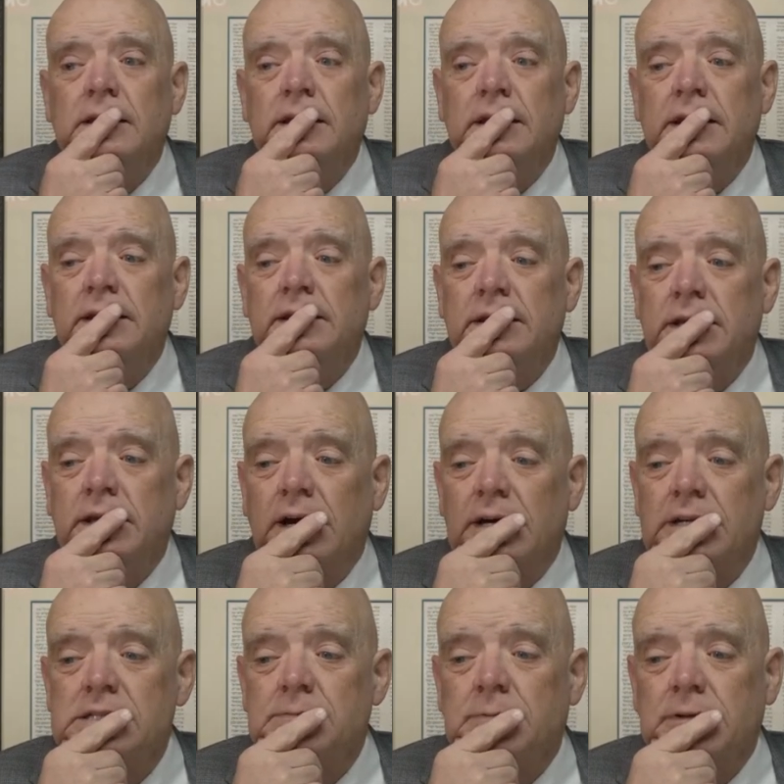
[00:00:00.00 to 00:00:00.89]
In the
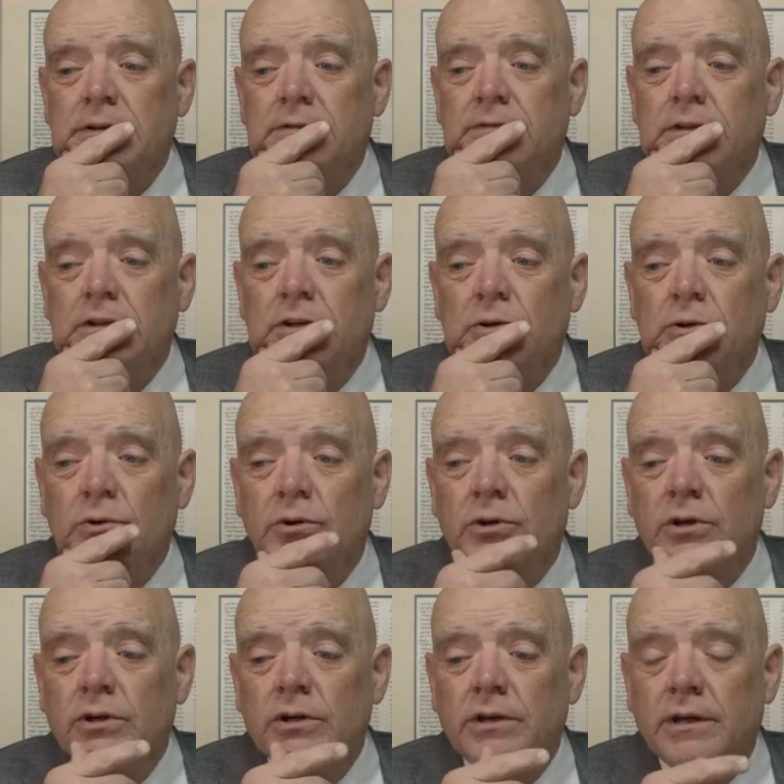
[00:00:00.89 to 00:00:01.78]
Gospel of
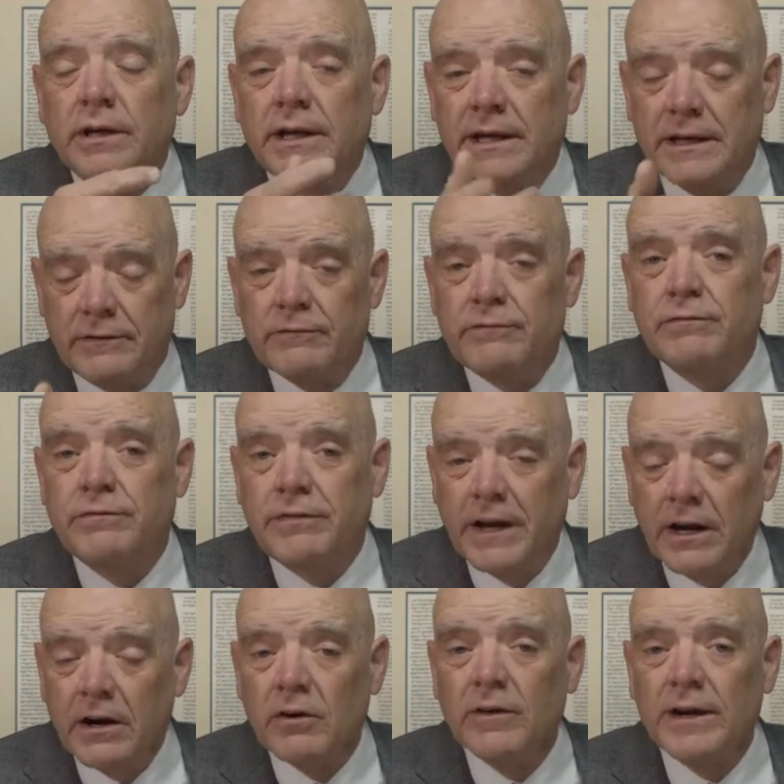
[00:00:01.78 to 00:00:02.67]
Luke, it
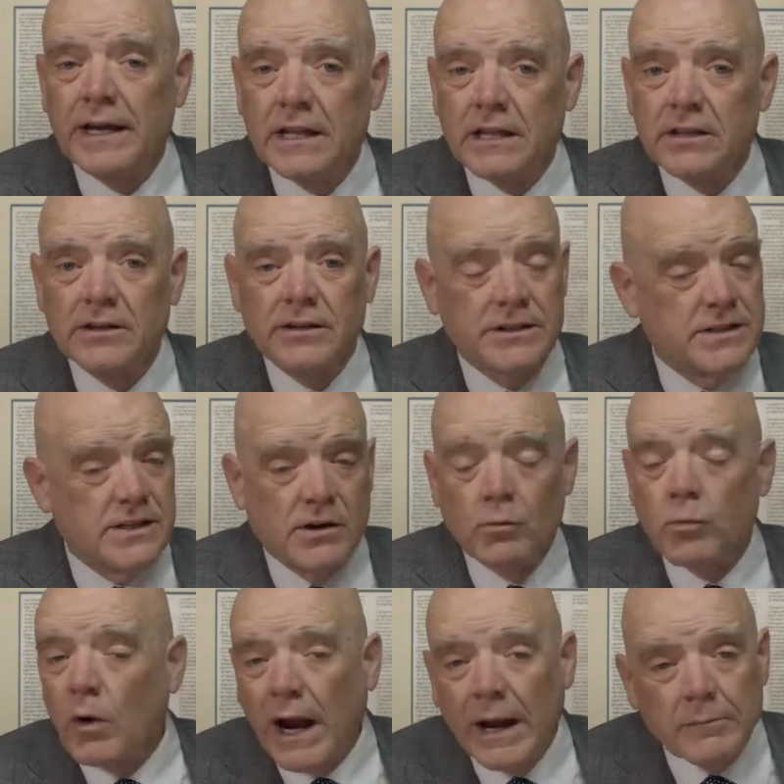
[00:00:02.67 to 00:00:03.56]
very clearly says,
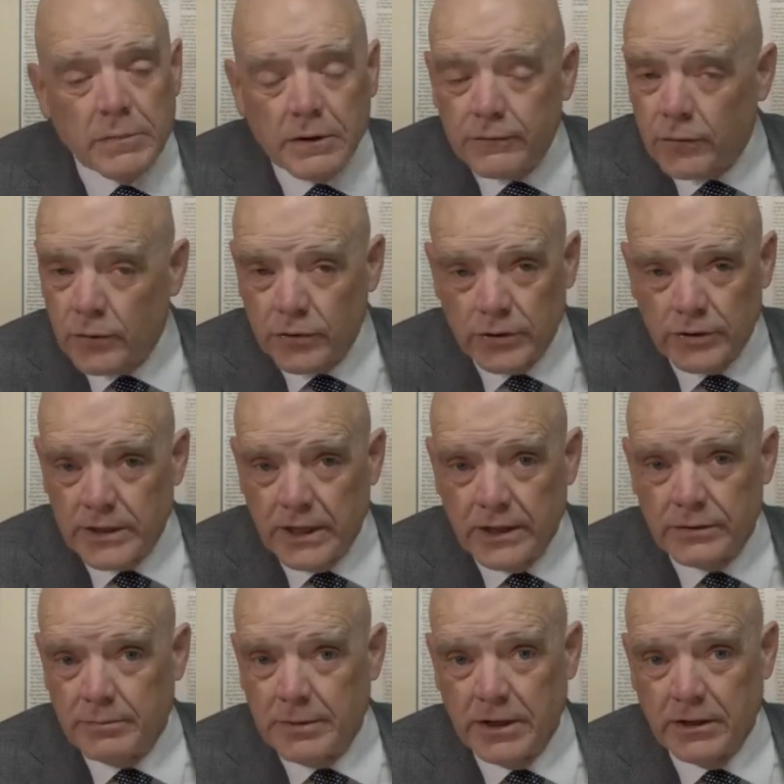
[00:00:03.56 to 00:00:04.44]
right before the
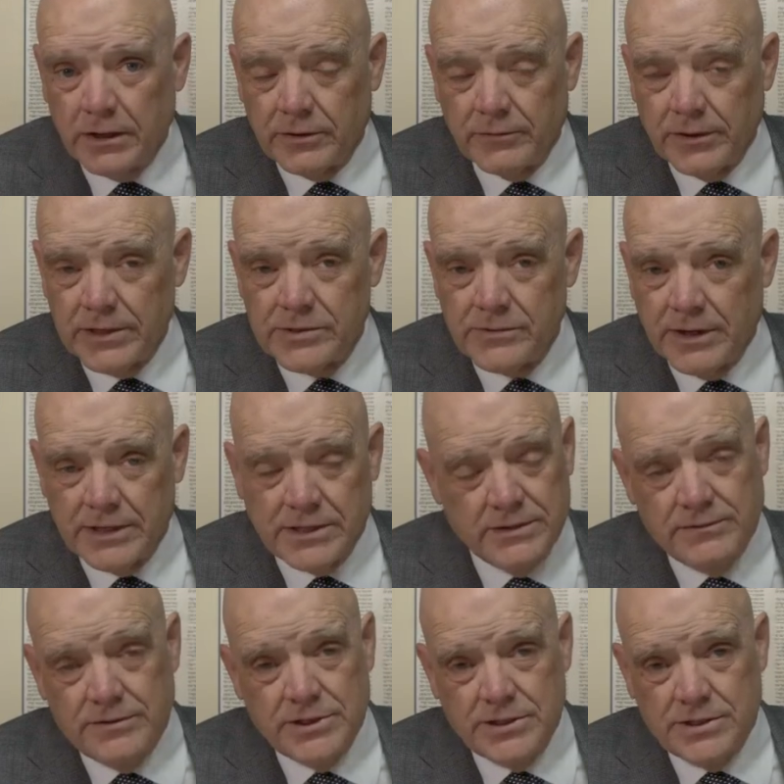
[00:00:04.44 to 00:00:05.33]
death, burial, and
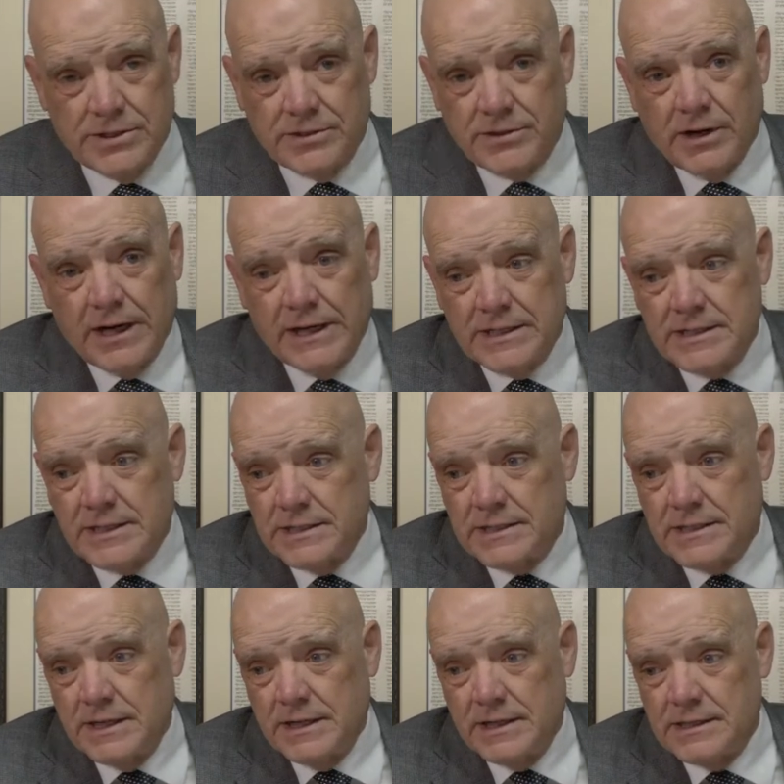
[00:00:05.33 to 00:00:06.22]
resurrection of Jesus Christ, it
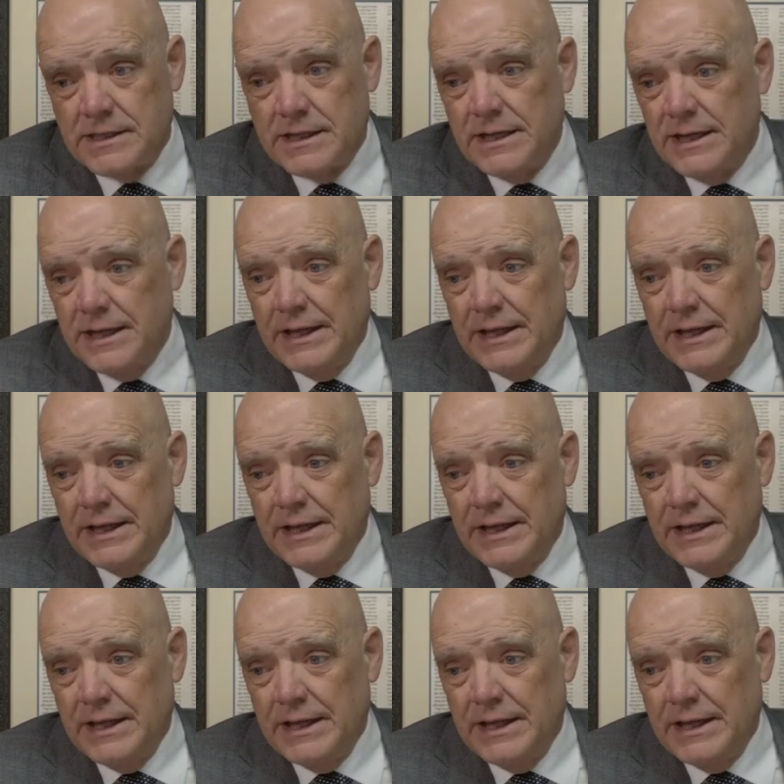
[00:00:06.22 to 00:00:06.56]
says